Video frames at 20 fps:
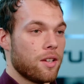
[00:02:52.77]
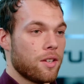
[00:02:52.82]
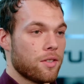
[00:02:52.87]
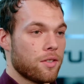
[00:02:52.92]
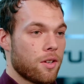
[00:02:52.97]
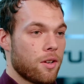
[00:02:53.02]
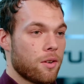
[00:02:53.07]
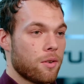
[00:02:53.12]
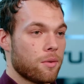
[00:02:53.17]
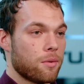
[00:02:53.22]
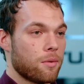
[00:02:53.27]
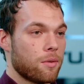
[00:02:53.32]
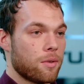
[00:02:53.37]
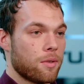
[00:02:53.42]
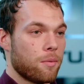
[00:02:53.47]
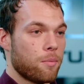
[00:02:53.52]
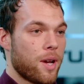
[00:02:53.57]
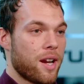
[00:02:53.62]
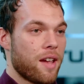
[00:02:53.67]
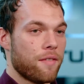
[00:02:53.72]
So
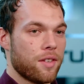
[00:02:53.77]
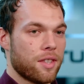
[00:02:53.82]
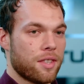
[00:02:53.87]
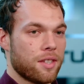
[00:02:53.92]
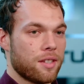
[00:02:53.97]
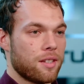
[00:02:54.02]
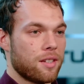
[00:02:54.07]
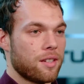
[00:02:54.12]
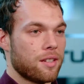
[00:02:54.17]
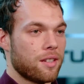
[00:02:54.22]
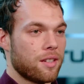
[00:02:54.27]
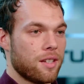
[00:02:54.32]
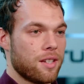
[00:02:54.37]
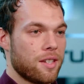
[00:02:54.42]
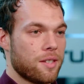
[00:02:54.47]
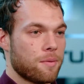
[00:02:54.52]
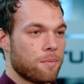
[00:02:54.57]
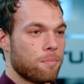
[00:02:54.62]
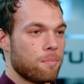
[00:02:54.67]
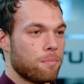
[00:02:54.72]
when everything
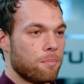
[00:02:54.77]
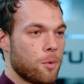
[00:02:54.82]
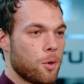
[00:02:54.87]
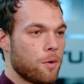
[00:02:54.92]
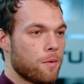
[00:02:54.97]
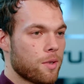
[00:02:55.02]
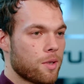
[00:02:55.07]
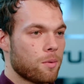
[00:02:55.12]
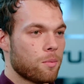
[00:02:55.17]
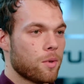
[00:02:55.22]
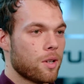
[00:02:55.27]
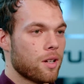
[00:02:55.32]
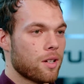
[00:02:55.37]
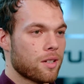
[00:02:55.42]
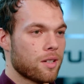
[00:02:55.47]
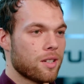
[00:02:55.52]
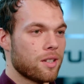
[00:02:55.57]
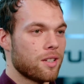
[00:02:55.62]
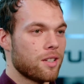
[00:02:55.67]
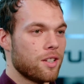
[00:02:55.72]
is moving and
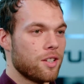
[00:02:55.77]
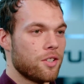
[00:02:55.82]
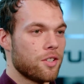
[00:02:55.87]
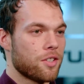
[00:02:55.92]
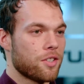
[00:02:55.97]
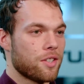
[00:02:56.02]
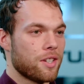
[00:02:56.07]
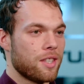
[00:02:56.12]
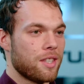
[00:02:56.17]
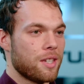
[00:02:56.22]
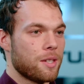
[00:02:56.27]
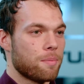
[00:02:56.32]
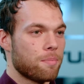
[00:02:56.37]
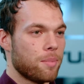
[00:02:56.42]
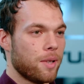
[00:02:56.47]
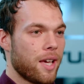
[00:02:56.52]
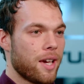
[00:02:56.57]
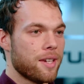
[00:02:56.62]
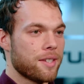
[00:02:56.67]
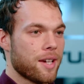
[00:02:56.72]
working, you just see these
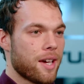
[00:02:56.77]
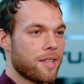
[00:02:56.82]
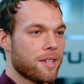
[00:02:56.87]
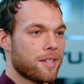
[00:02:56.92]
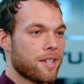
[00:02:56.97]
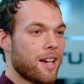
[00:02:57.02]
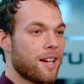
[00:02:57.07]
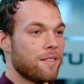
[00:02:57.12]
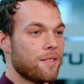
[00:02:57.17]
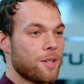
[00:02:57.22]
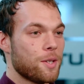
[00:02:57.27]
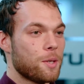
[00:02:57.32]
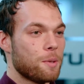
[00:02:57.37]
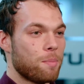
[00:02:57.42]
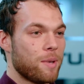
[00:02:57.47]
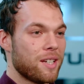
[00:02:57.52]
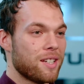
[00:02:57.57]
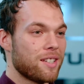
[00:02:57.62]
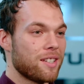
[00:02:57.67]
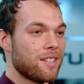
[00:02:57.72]
players either side of you
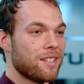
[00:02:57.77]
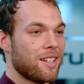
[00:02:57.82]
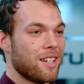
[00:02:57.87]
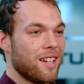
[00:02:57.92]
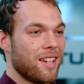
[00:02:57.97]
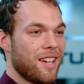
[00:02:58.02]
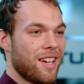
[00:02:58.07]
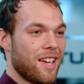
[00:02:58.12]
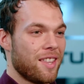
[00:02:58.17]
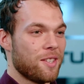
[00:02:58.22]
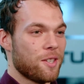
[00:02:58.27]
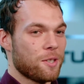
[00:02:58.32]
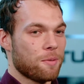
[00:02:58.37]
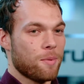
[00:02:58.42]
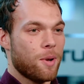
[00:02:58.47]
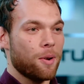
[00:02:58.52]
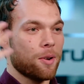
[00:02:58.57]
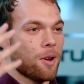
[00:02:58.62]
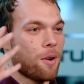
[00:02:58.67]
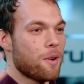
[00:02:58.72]
spinning, and there's
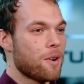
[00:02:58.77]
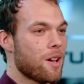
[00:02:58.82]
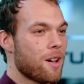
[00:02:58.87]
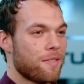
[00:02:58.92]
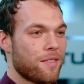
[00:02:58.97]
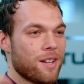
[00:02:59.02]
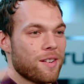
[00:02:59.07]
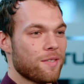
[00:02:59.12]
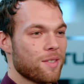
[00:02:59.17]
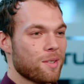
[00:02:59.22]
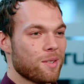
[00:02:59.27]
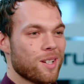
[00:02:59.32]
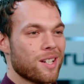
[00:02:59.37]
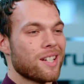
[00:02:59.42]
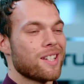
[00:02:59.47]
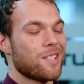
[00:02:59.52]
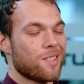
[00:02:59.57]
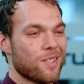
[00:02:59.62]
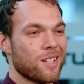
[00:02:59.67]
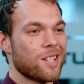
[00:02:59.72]
smoke going off
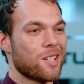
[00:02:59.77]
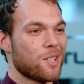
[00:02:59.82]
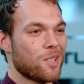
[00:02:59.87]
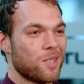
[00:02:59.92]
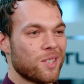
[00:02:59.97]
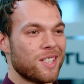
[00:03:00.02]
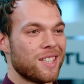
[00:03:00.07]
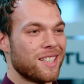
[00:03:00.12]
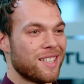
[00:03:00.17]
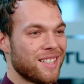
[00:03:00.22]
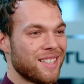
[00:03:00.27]
everywhere. It's really cool.